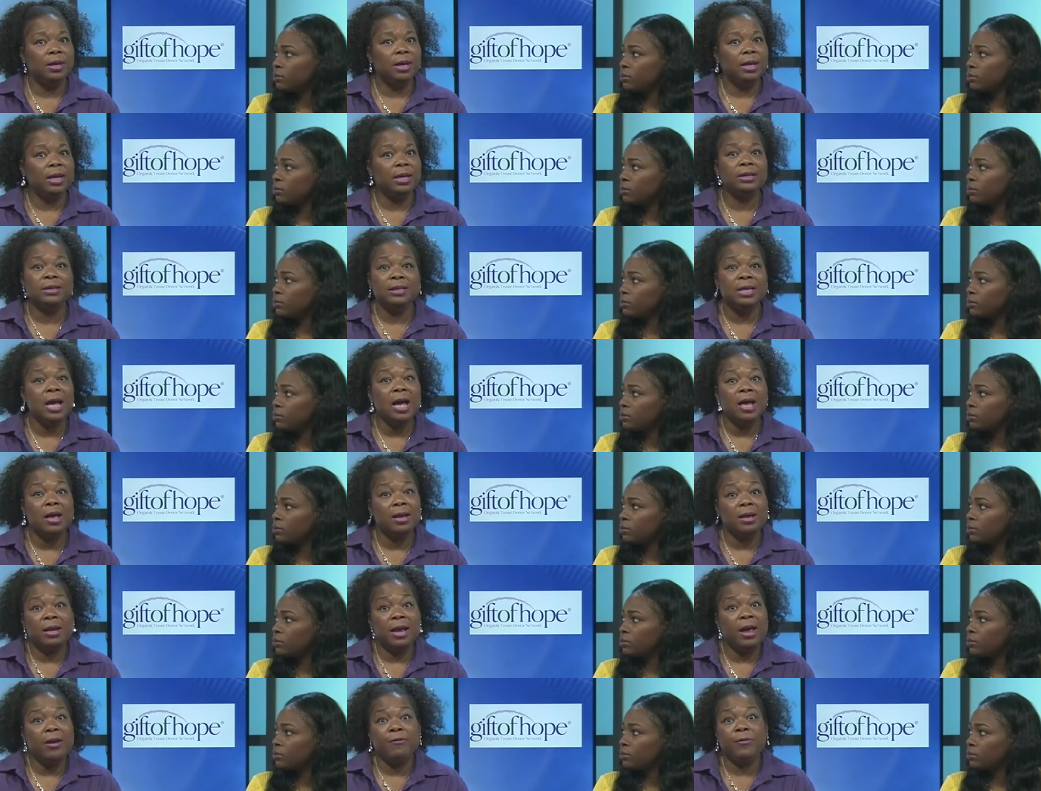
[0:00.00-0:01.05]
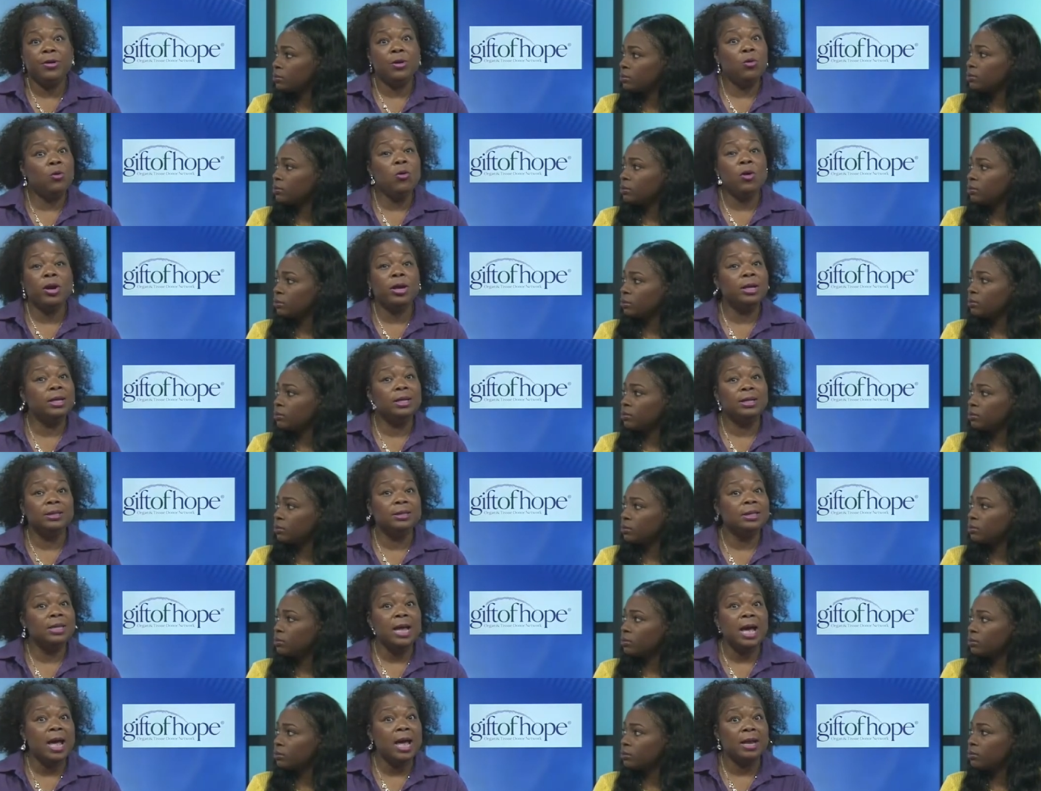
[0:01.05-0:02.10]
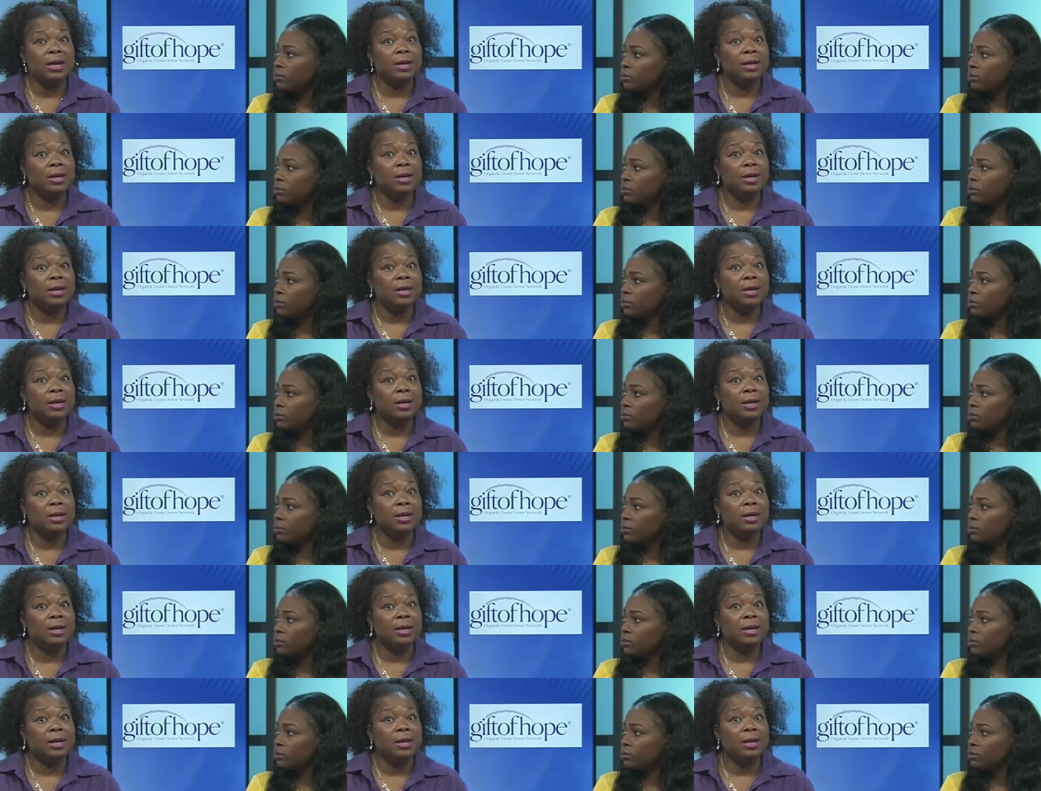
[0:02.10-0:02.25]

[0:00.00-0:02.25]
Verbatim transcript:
Speaker 1: is not, every organ is not